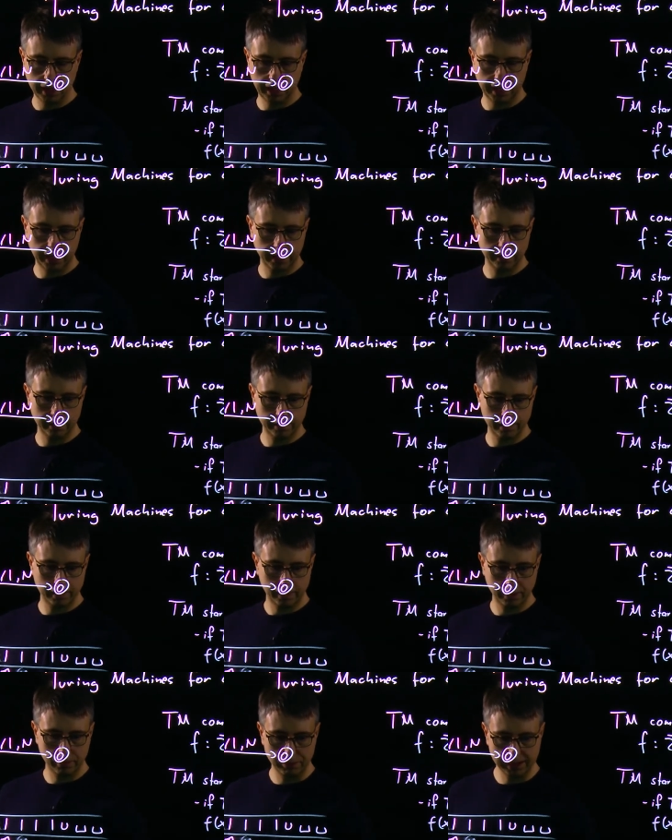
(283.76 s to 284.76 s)
and
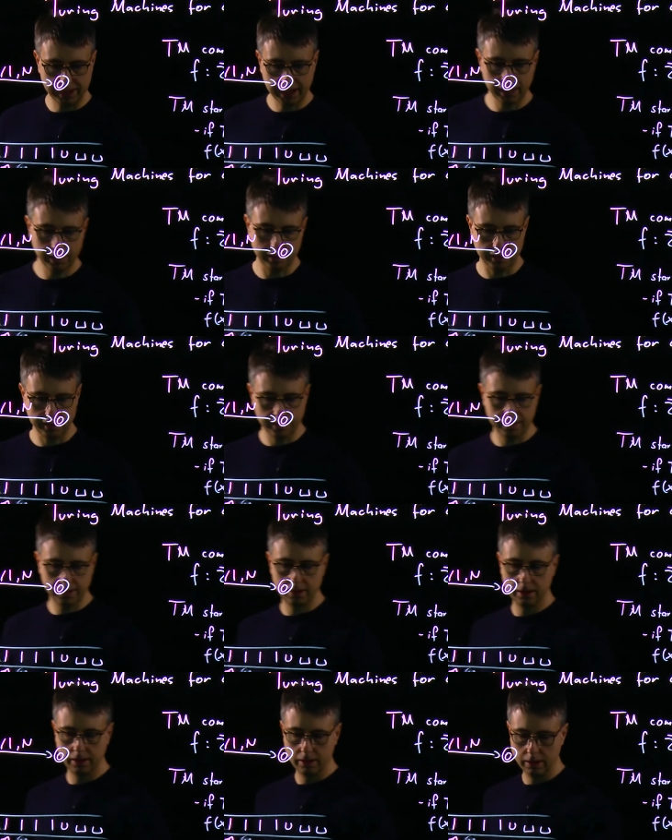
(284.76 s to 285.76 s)
the result
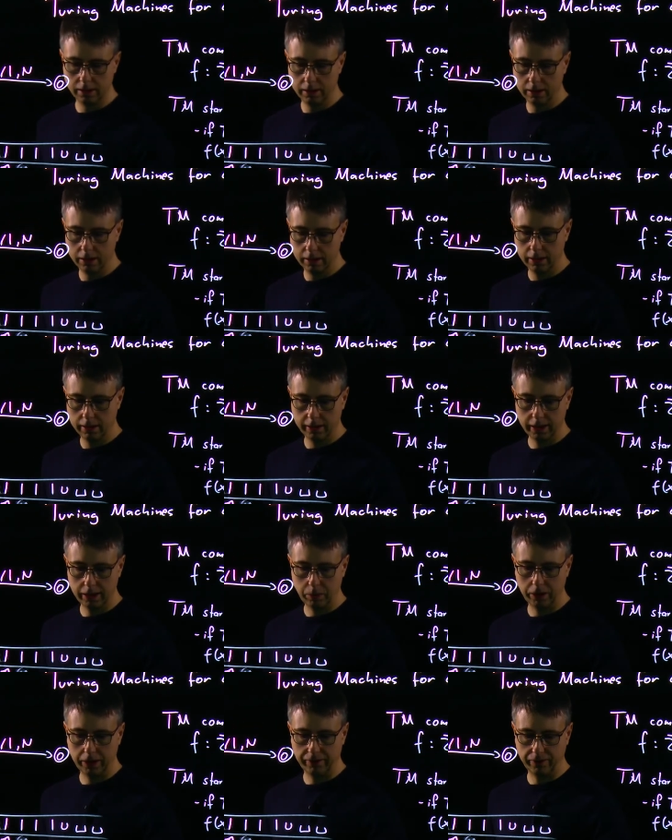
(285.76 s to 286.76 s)
is
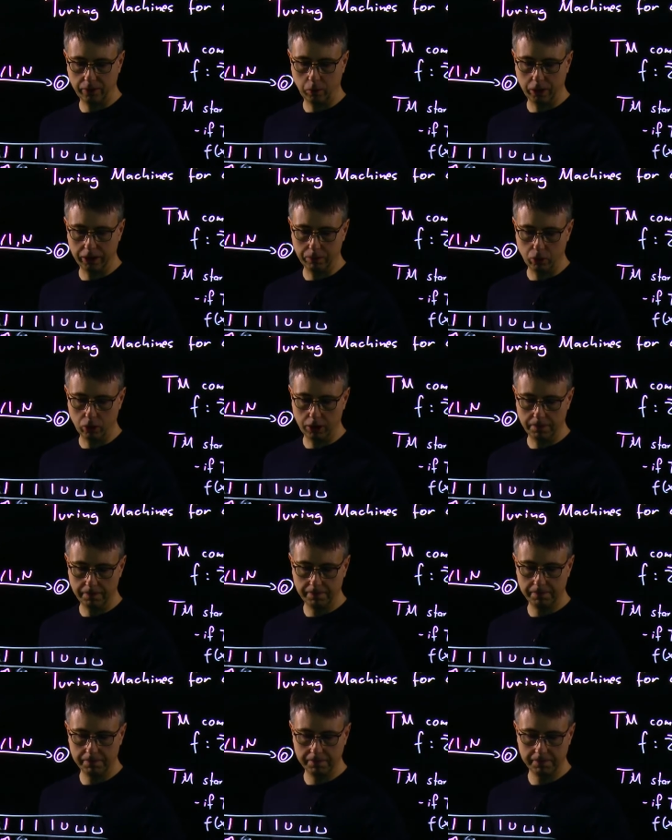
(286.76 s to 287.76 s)
that we have one more.
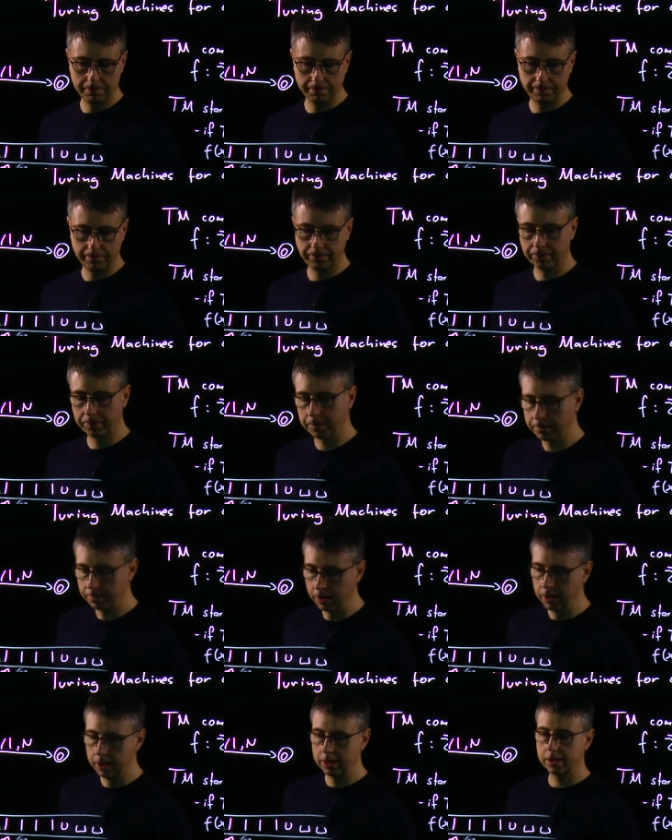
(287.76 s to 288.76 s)

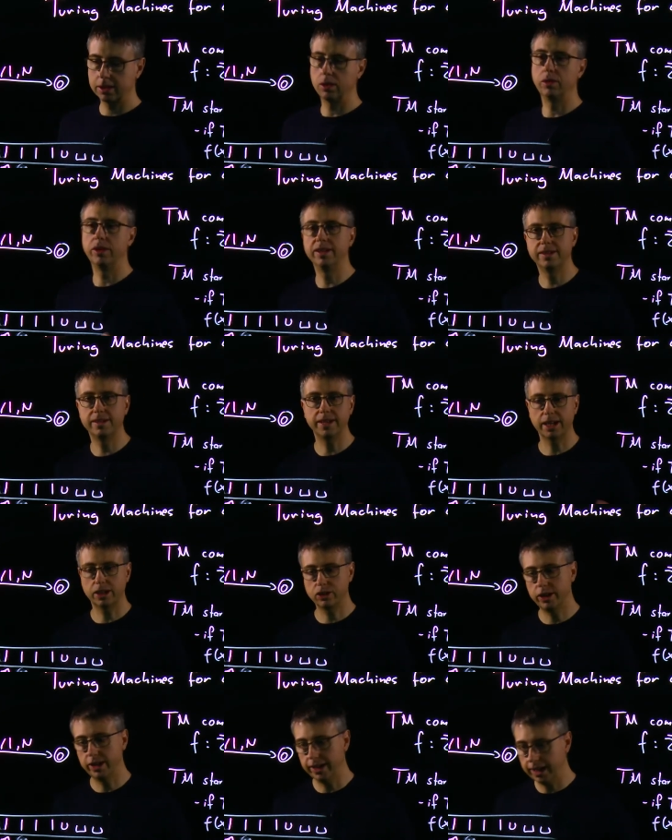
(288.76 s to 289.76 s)
So this is
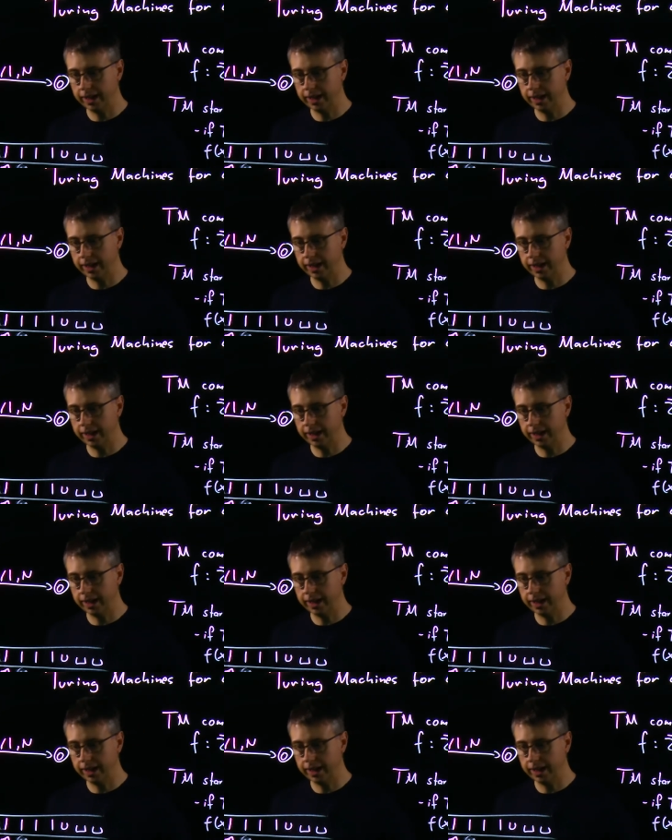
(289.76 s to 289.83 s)
actually an